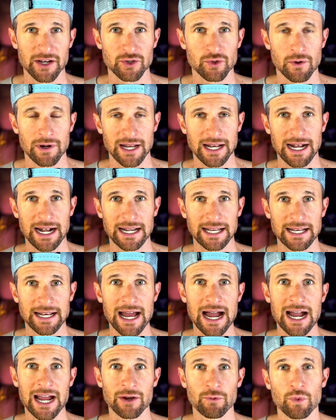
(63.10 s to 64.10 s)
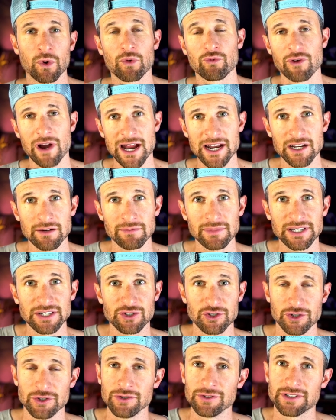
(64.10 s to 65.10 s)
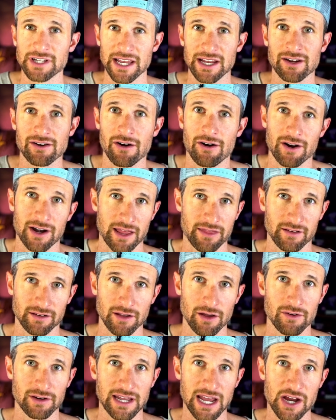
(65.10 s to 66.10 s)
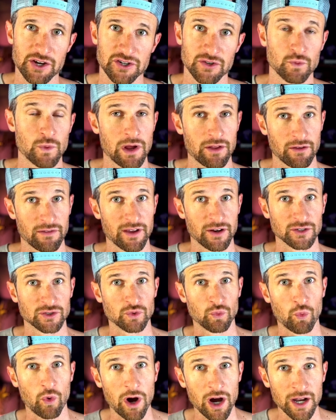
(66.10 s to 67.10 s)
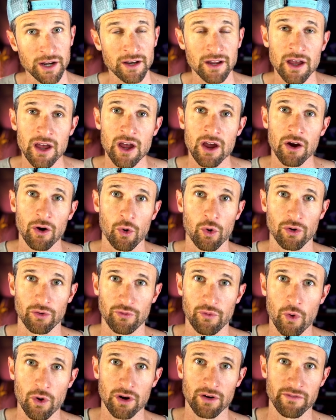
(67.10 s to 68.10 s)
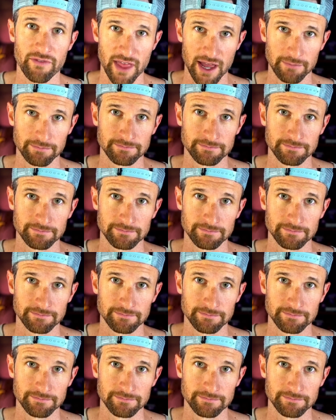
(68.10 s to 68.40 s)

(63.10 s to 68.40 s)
2099 will randomly choose a card at the location, whether there's 1 or 4 of them.